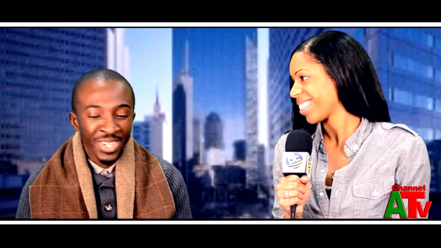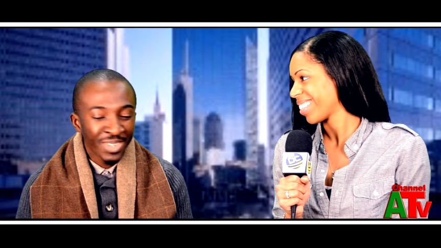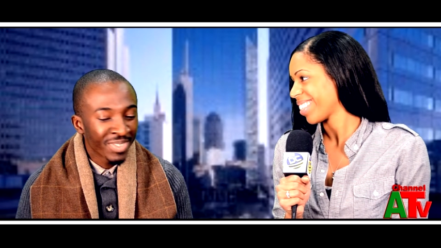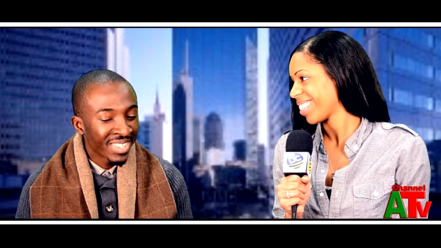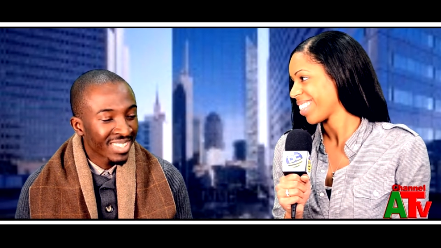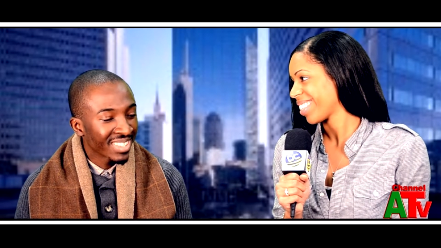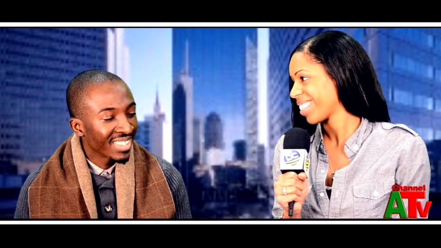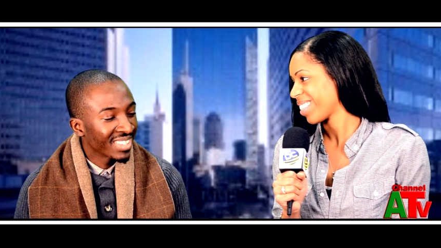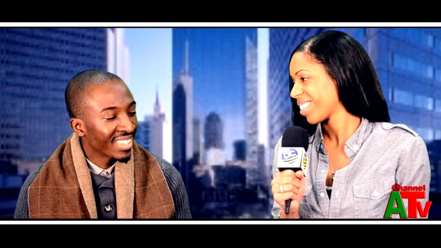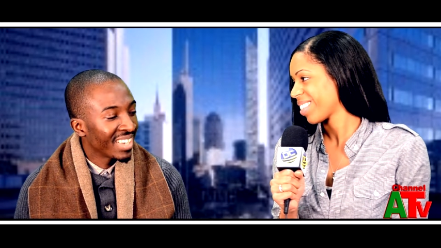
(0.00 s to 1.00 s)
Speaker 1: love.
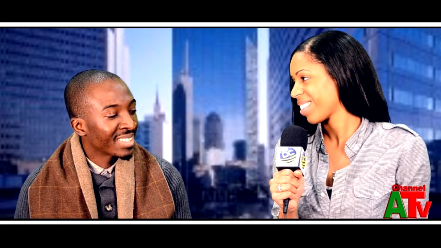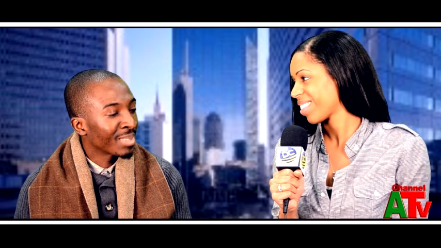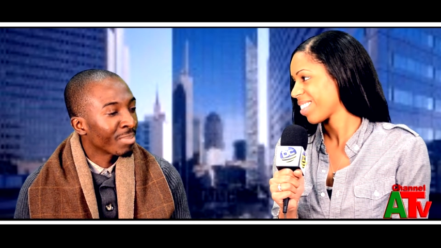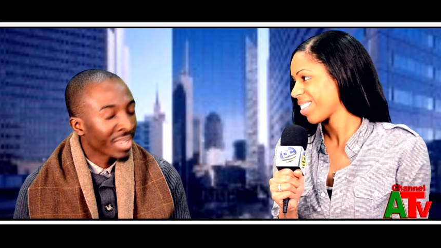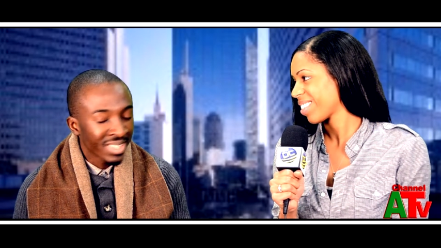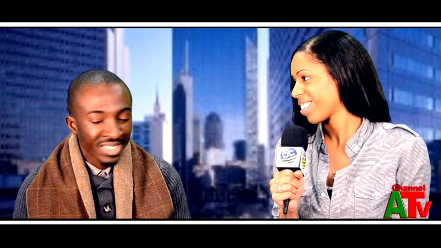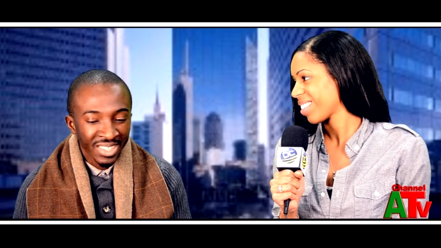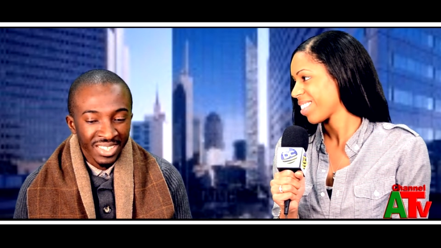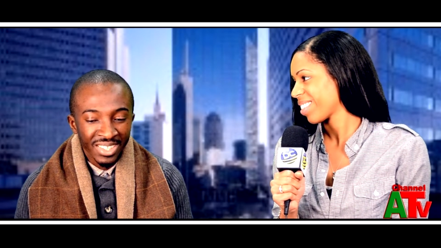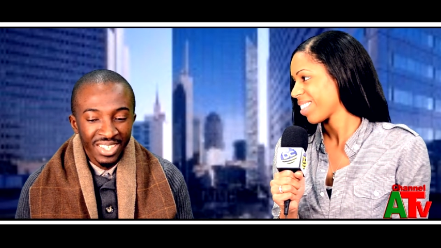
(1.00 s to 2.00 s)
It's a
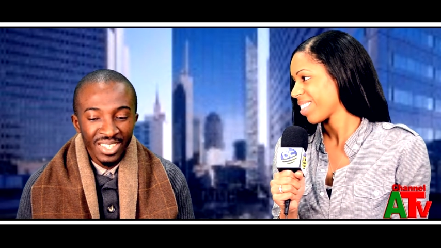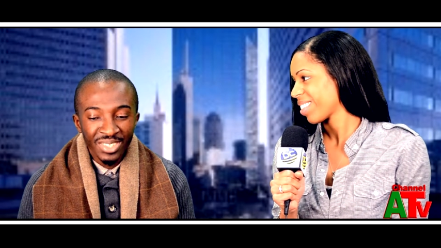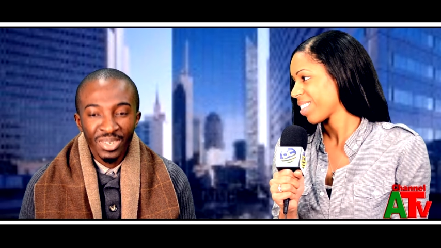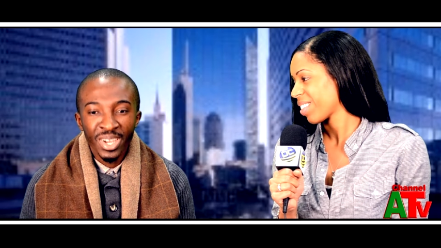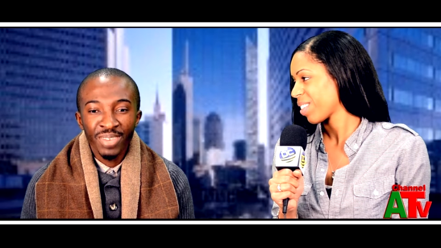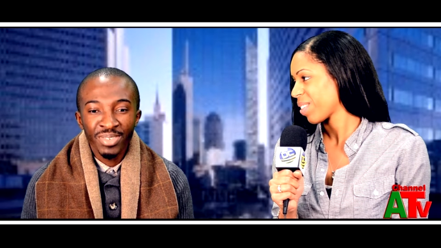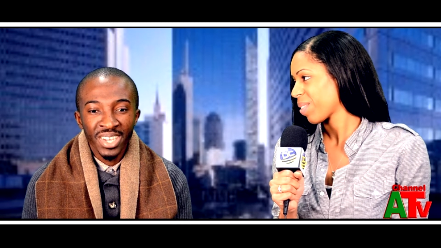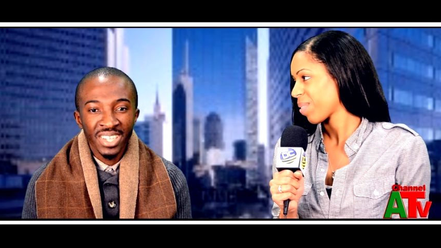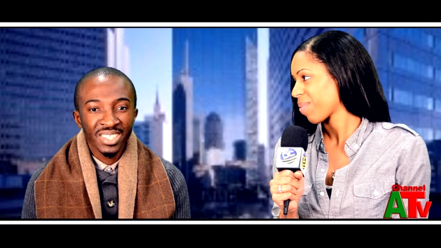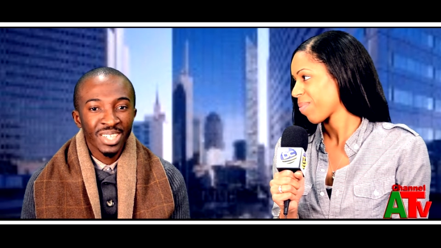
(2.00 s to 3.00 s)
blessing to
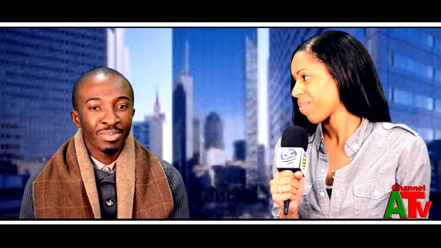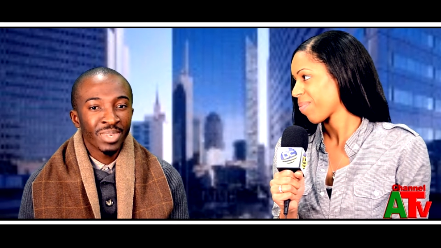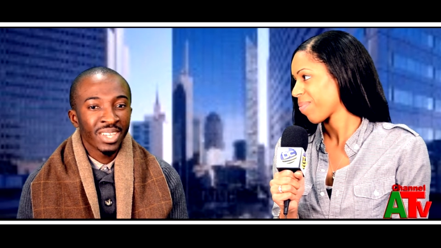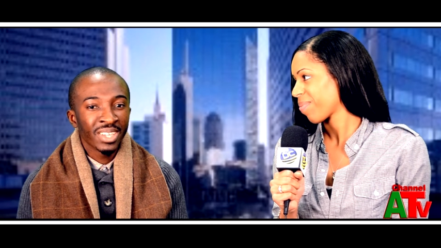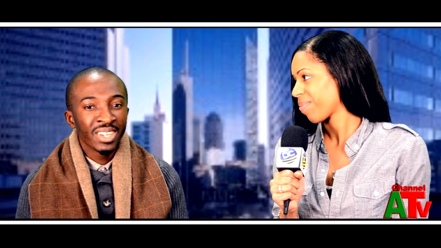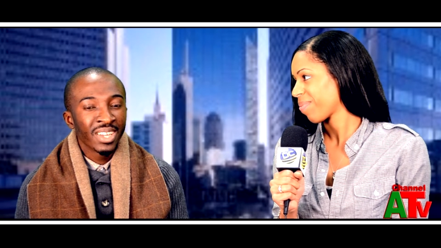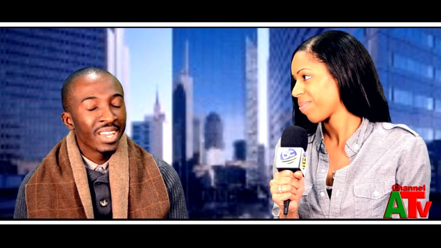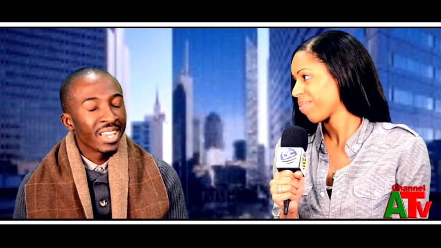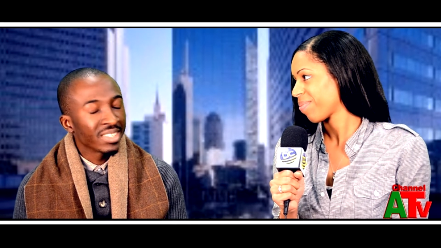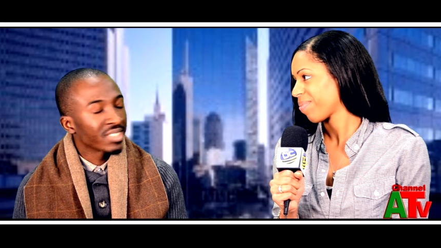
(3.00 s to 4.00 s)
have you guys come in
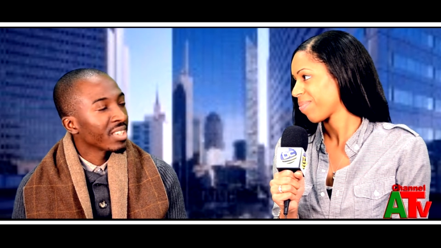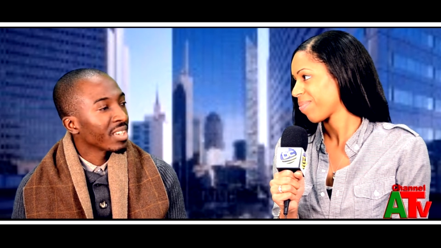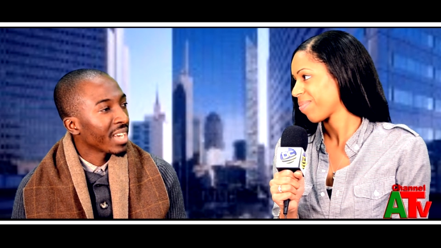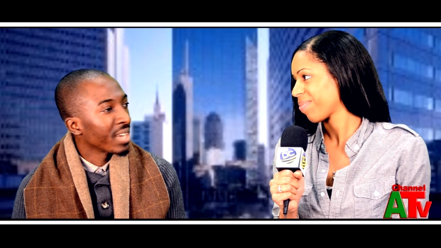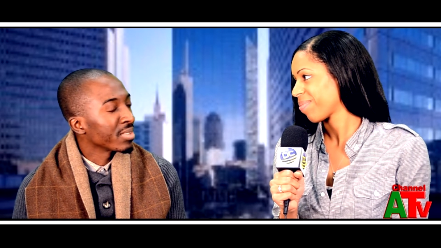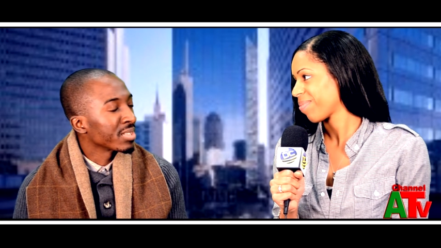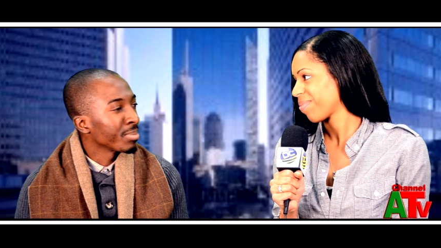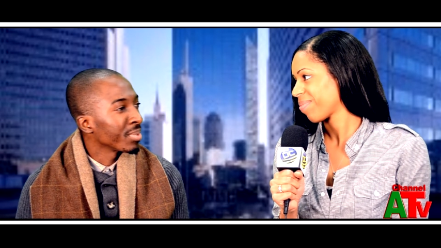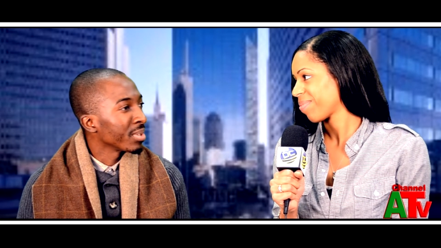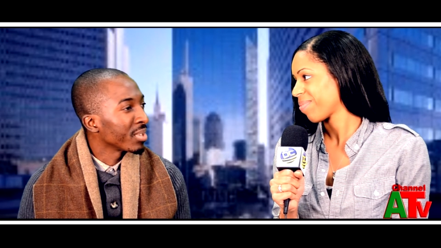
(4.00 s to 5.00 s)
and shed light on
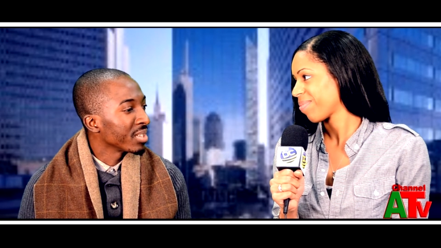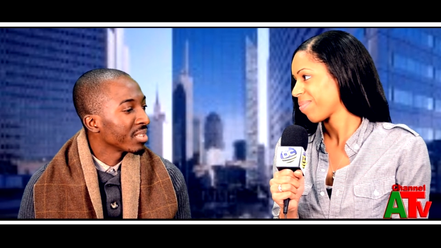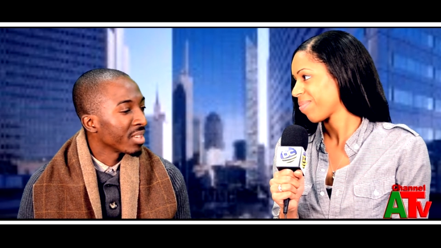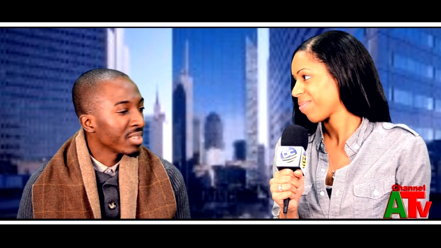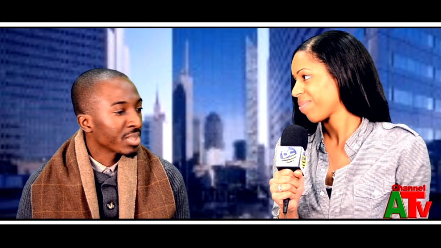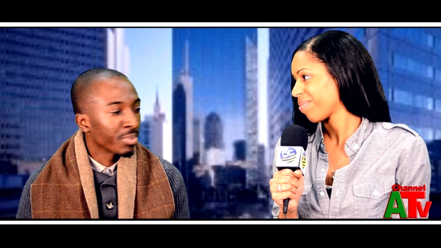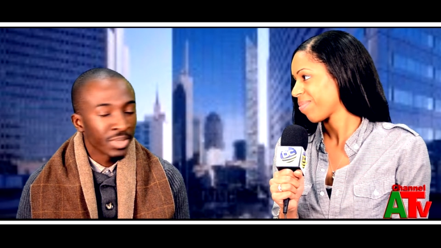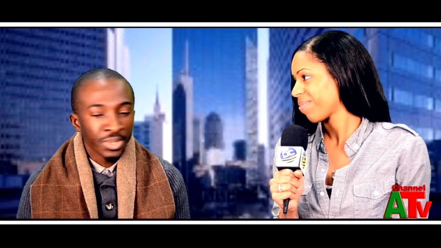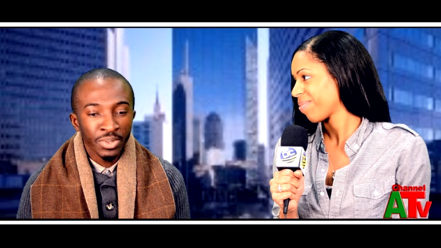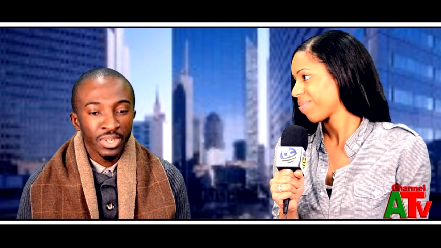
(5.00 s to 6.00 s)
some of the good things that
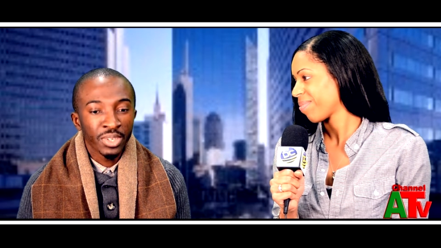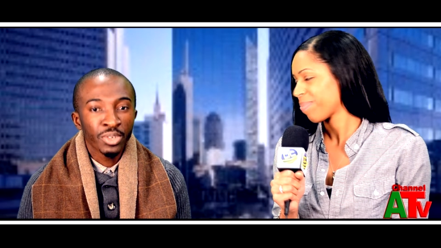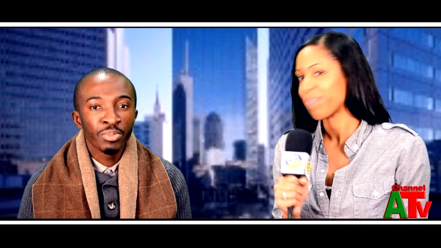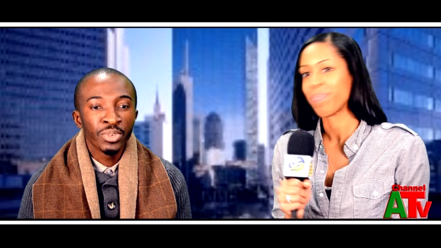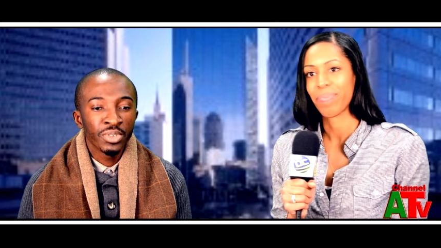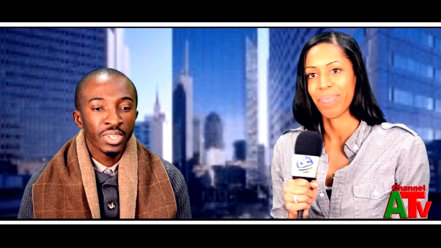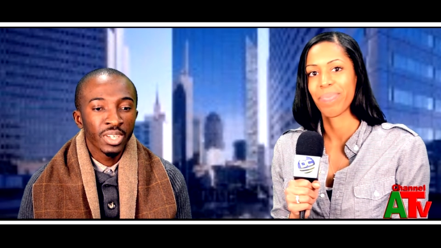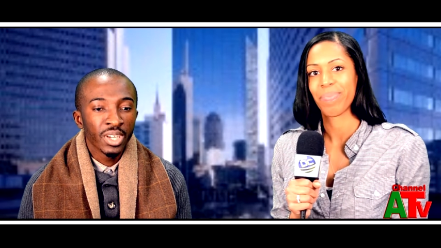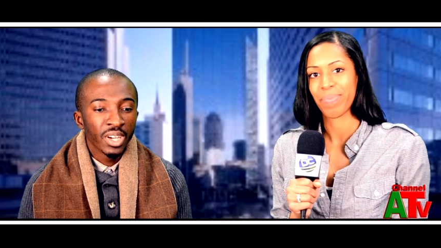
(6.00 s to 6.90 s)
we're doing in the community.